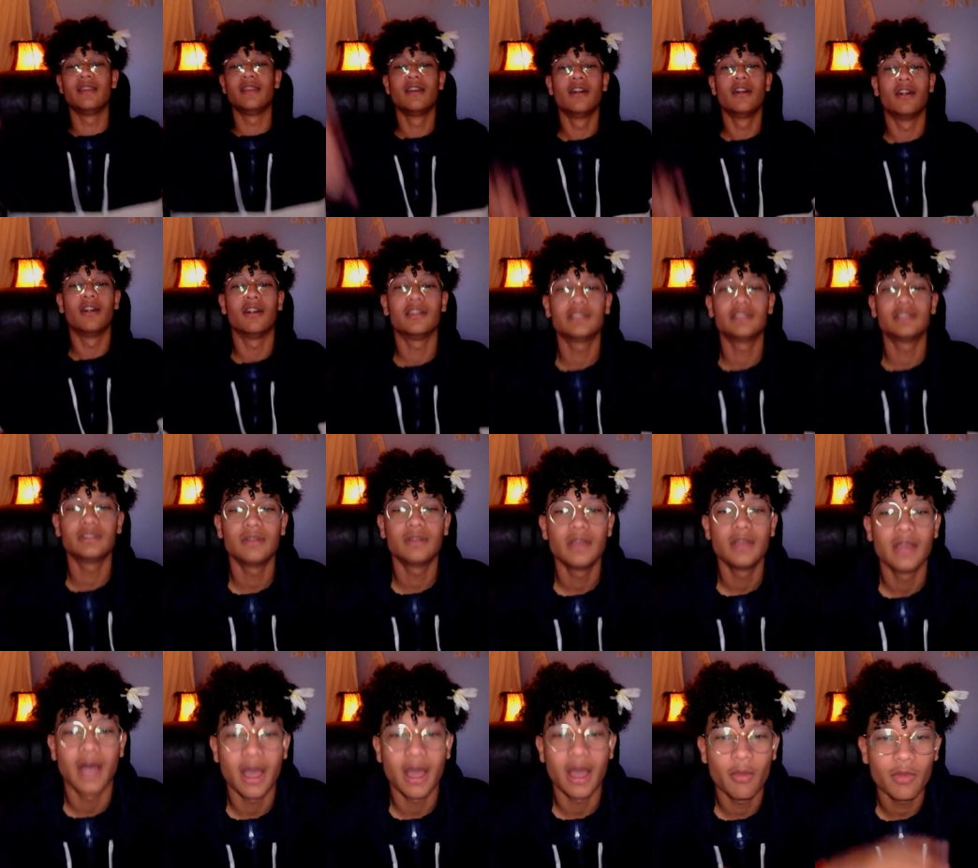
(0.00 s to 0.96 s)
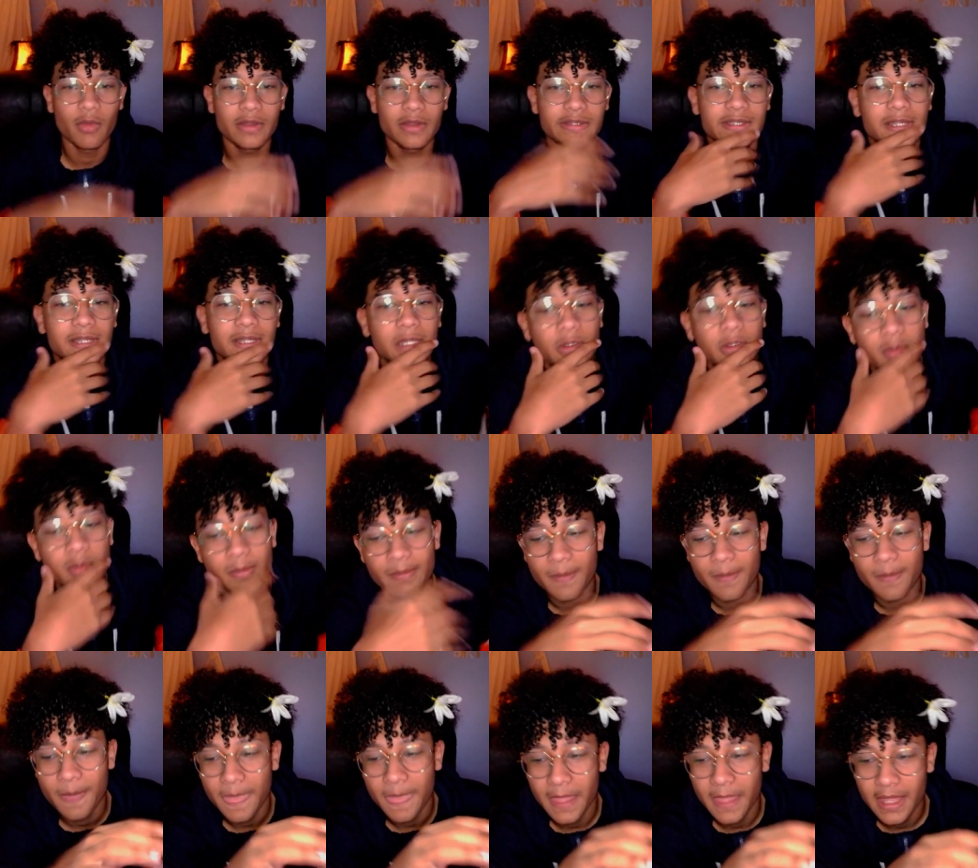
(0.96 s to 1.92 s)
Also, I wanted to clear up.
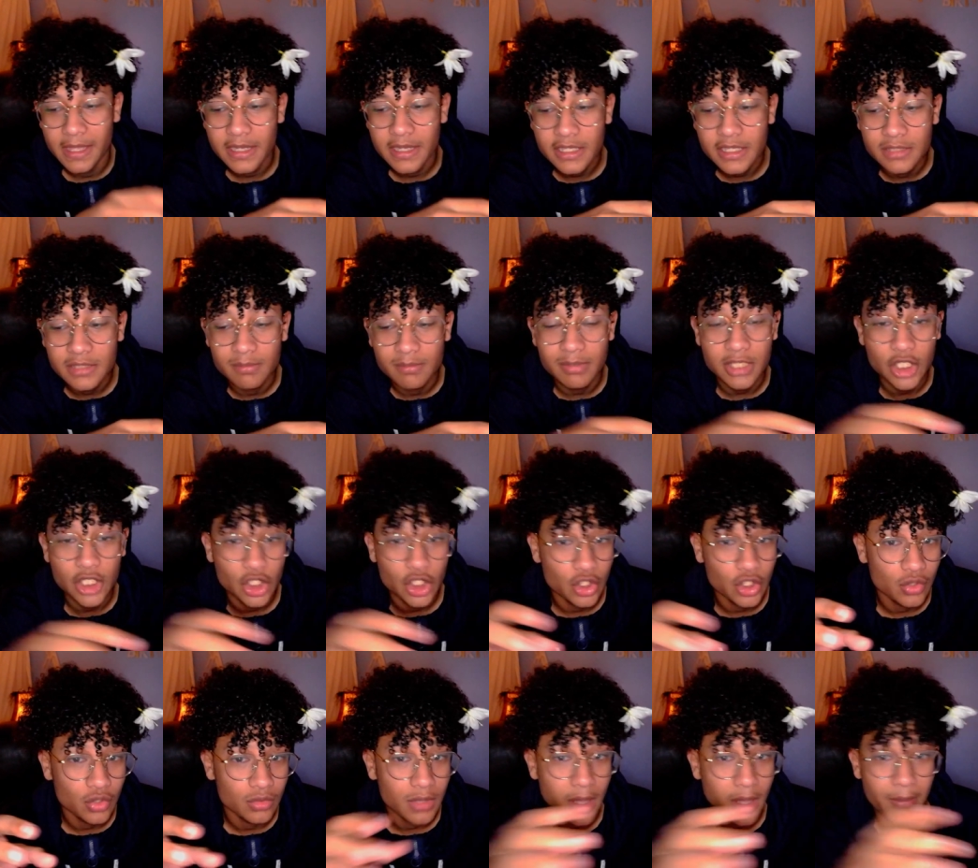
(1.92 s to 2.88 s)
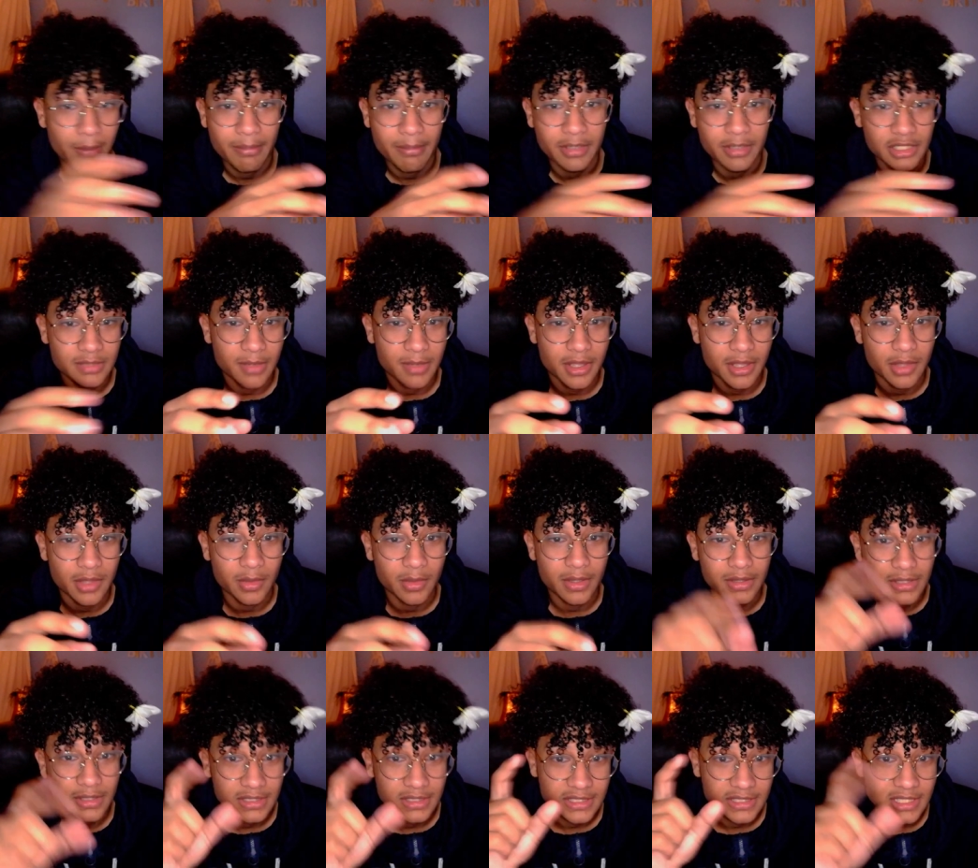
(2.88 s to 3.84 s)
It is Bishu, not Bish, by the way.
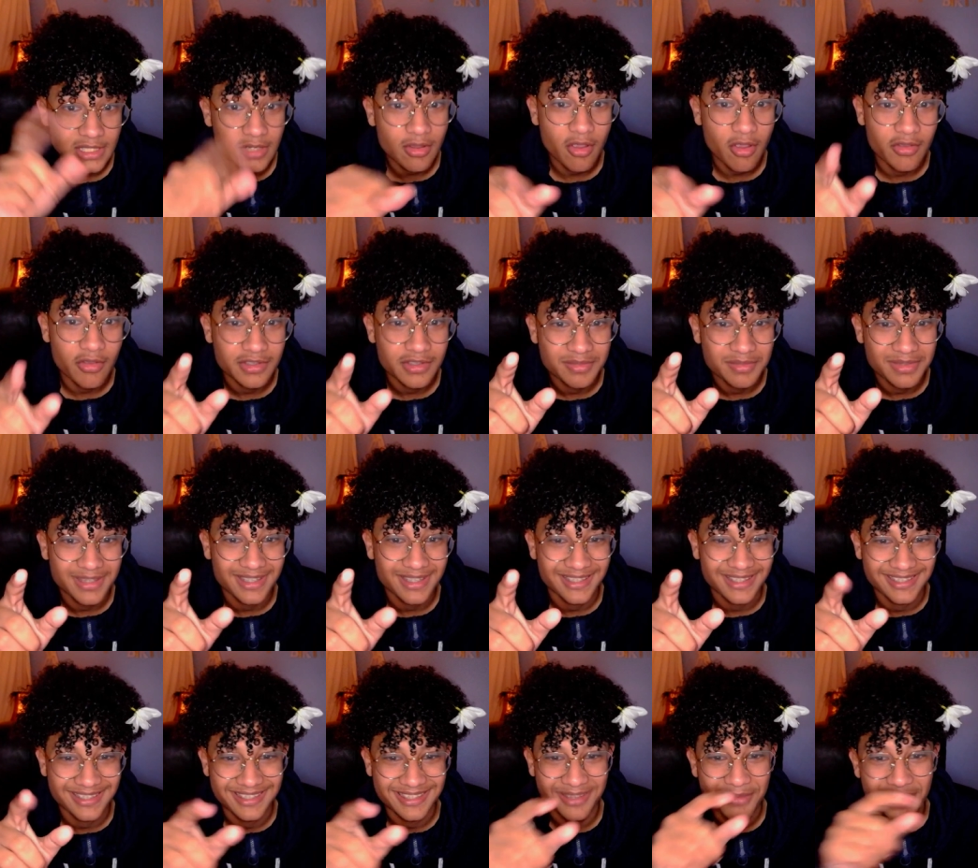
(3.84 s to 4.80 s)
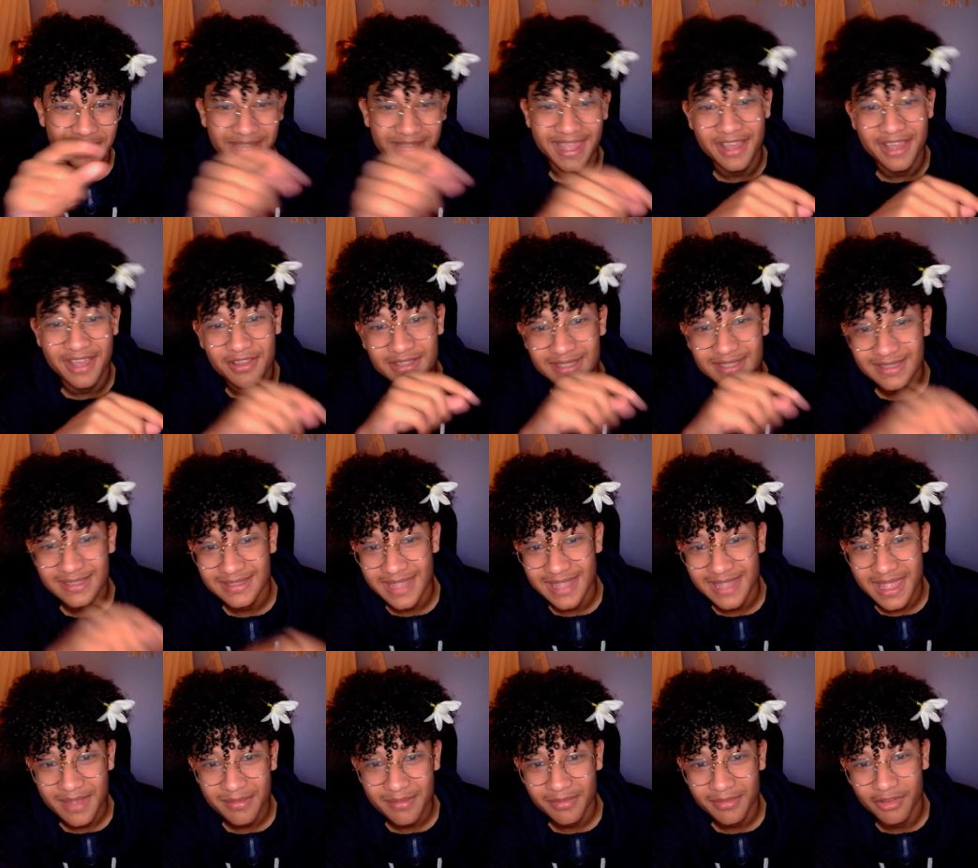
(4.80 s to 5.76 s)
The zero is because somebody else's
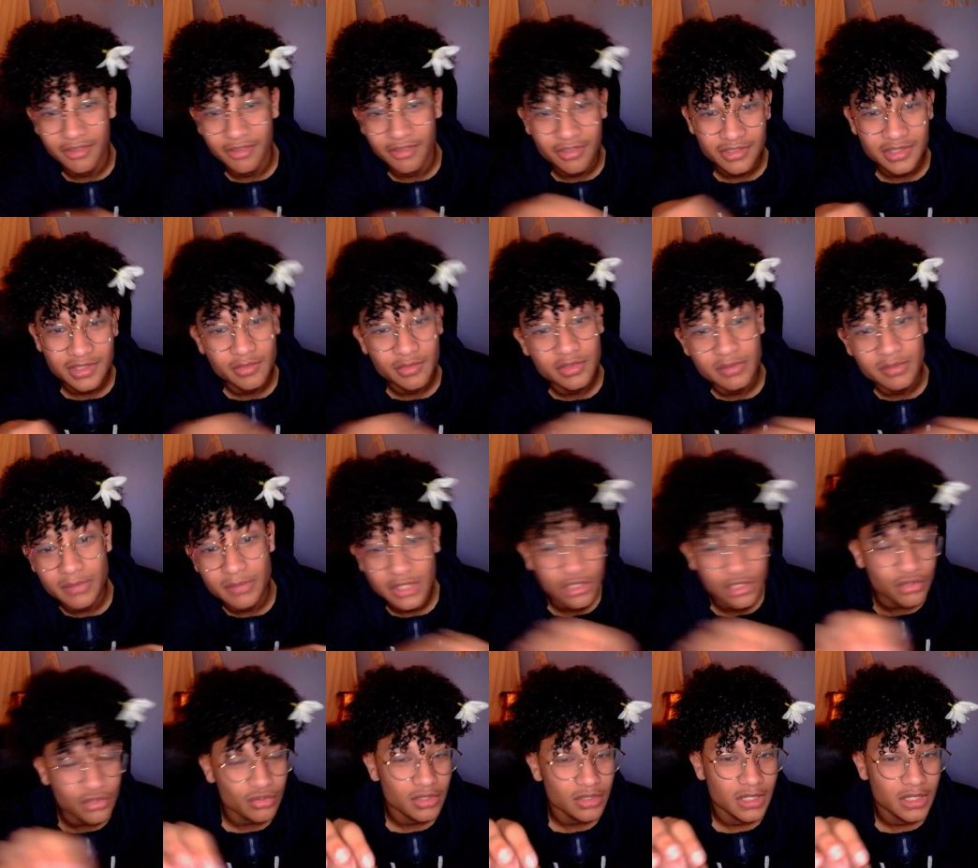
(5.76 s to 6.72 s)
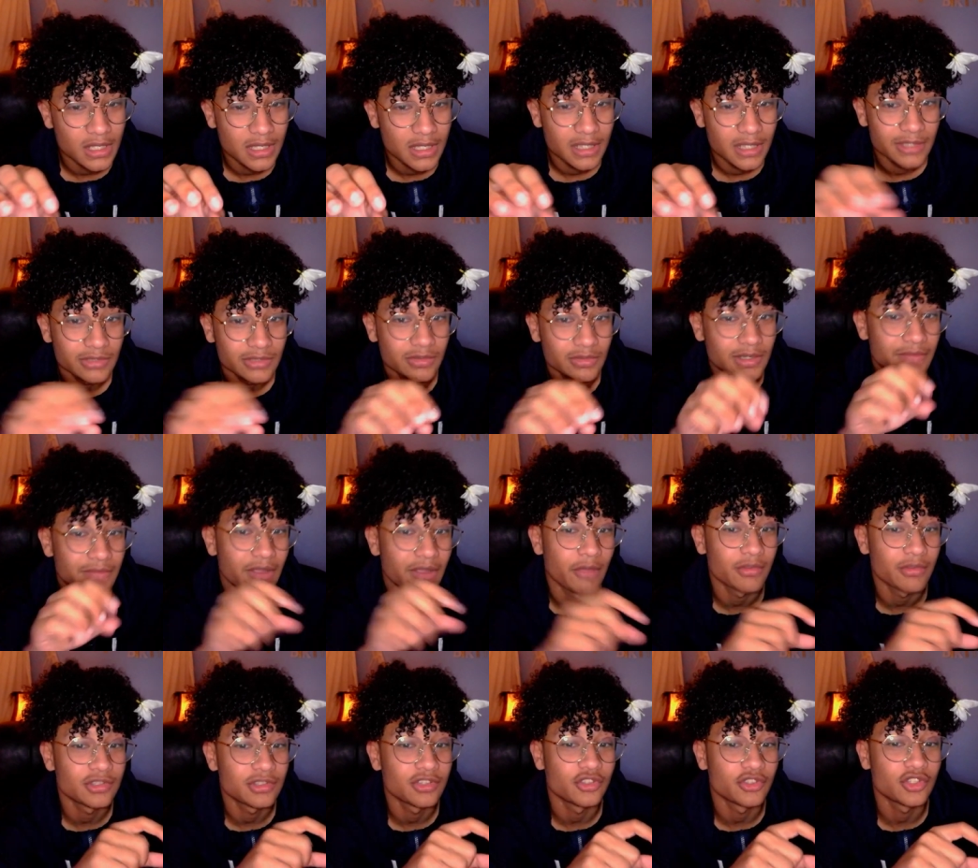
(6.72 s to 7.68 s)
name on YouTube was Bishu. So whenever I
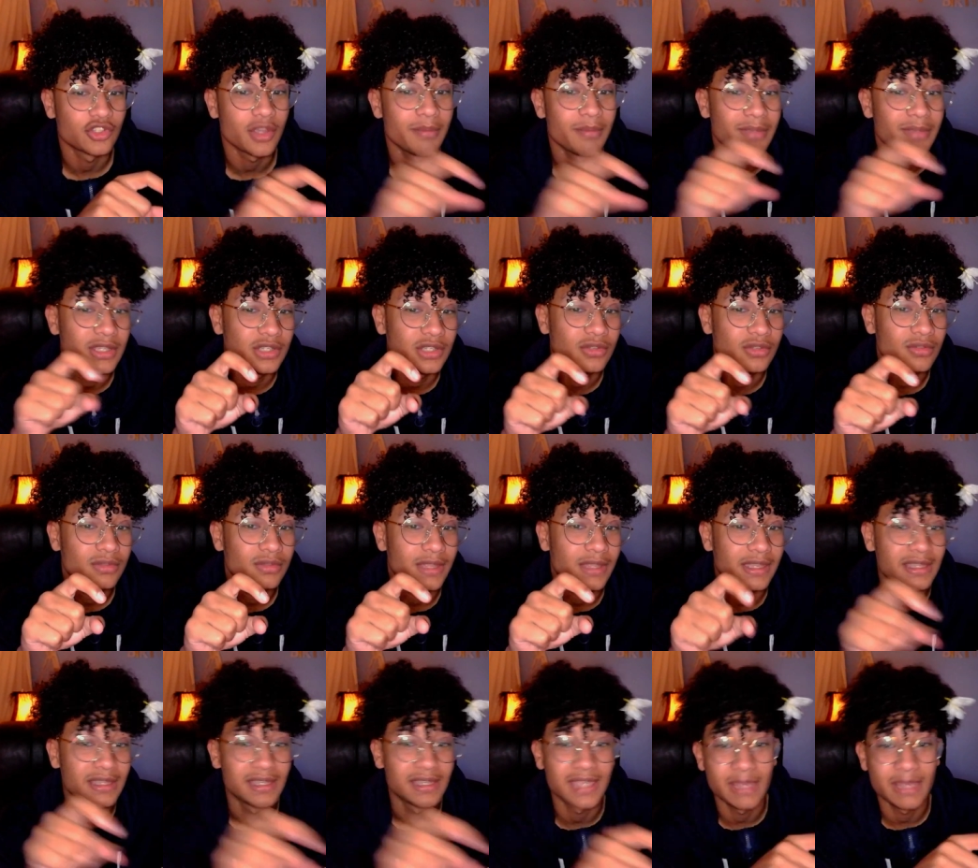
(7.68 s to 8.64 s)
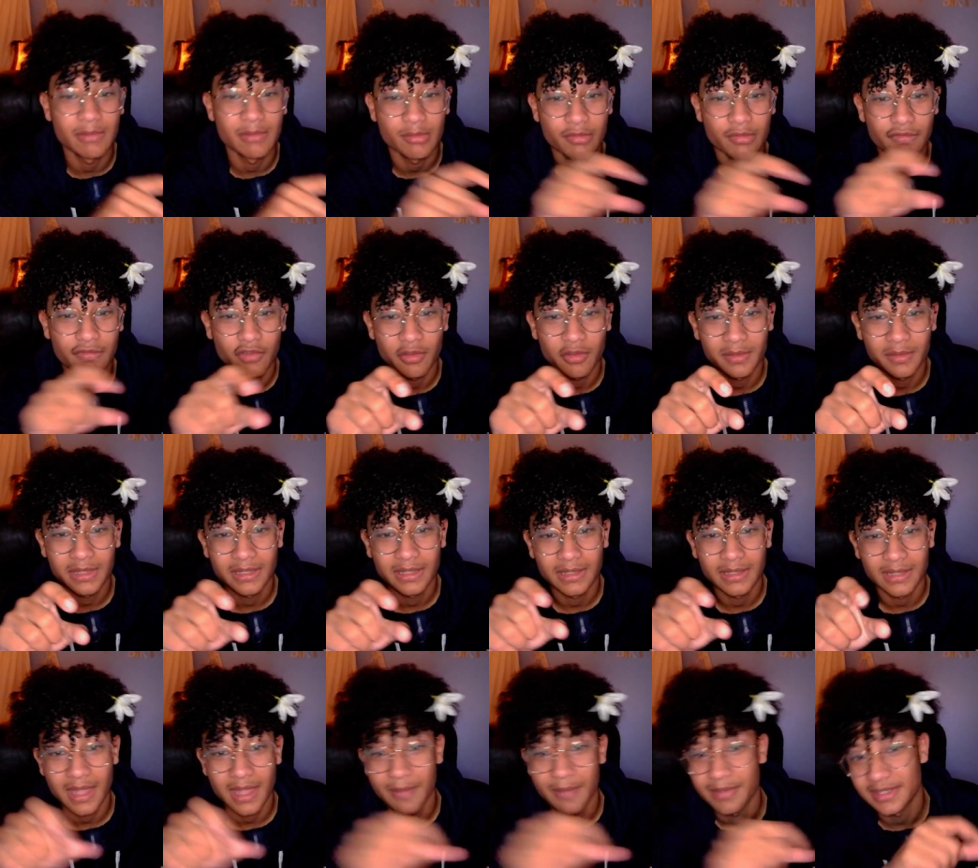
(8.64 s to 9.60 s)
would search up Bishu, that nigga came up before me,
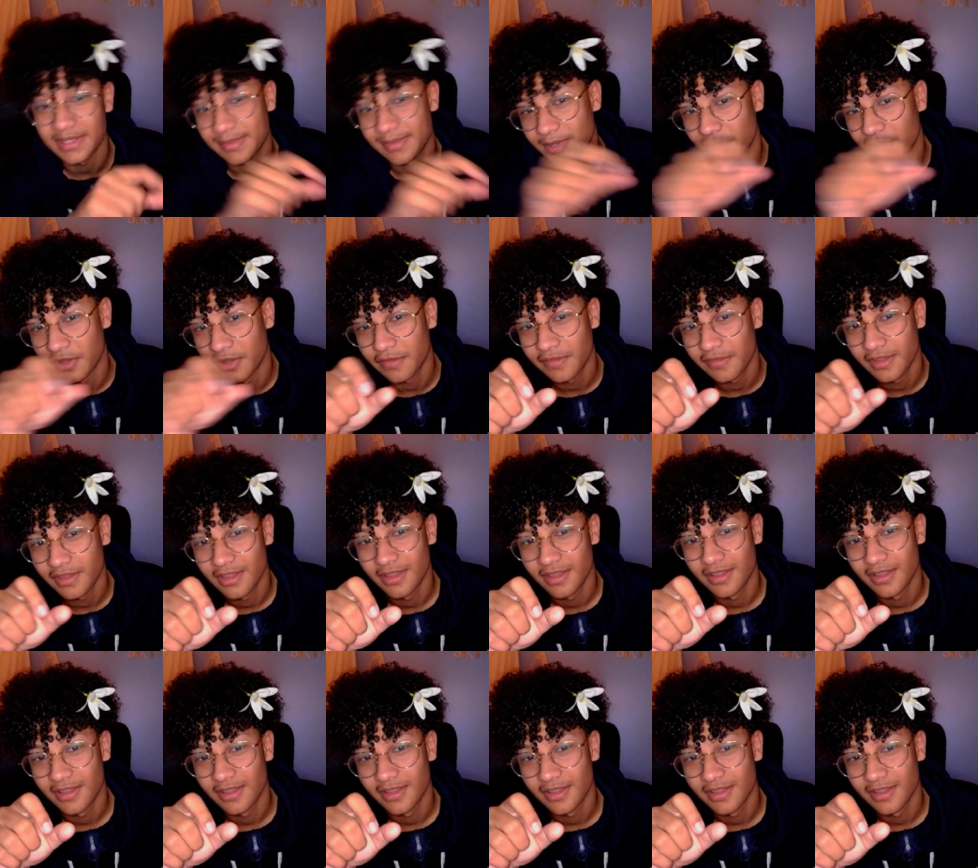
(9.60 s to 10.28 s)
and that pissed me off.